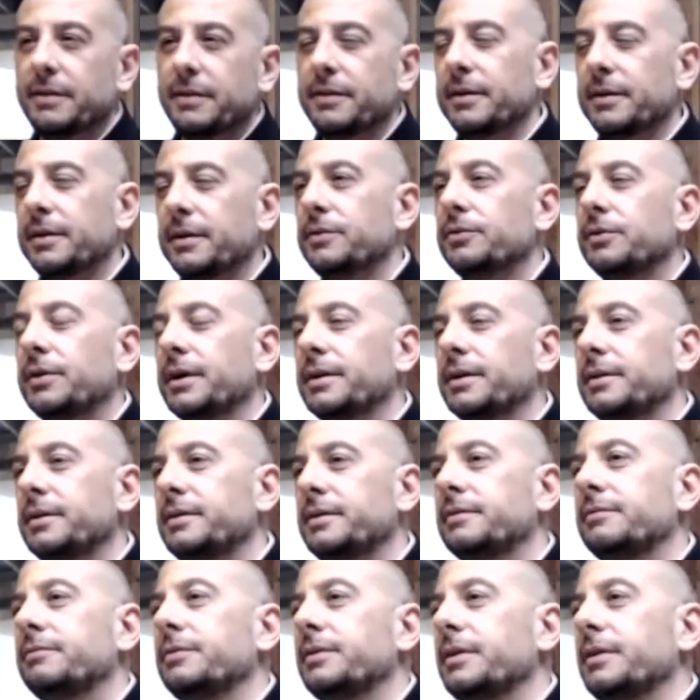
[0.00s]
I think you'll get a
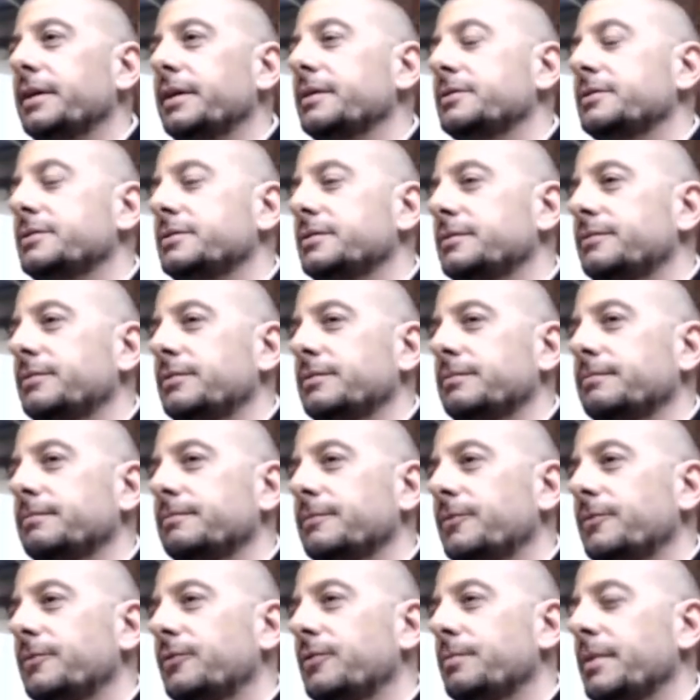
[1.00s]
different answer
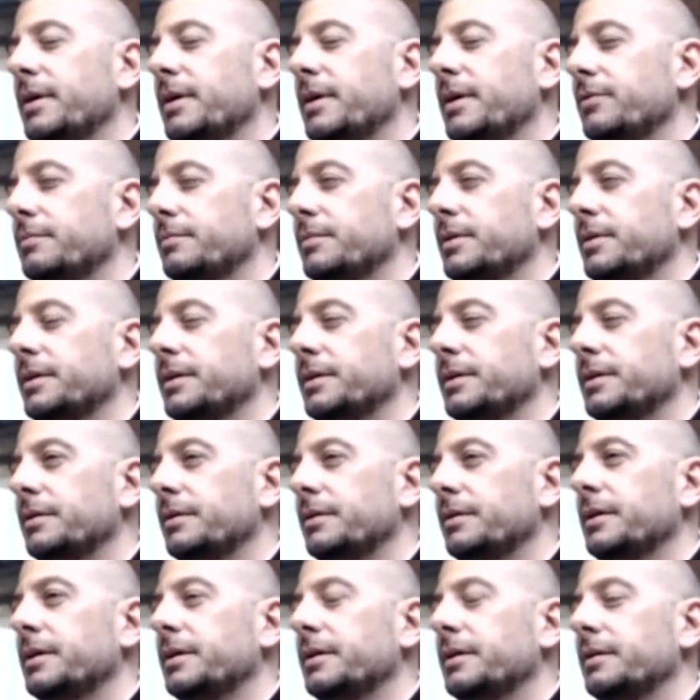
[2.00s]
from everybody
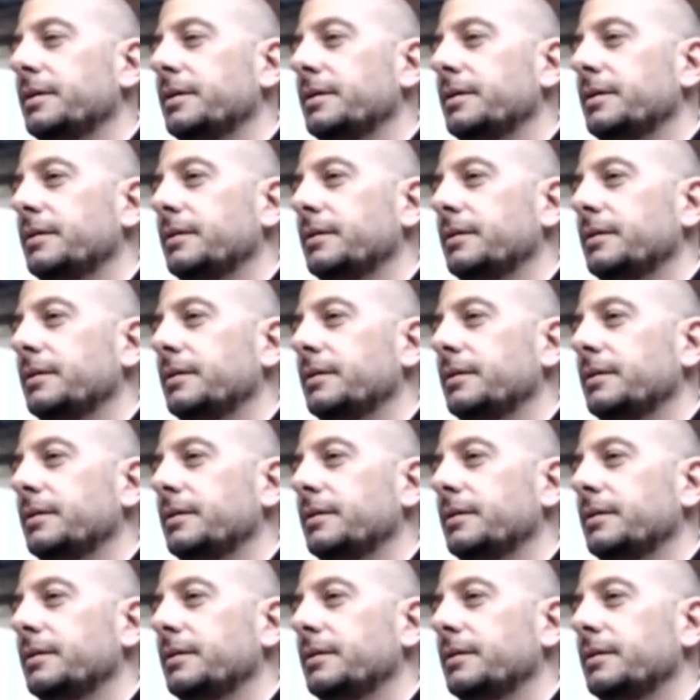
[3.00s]
on that.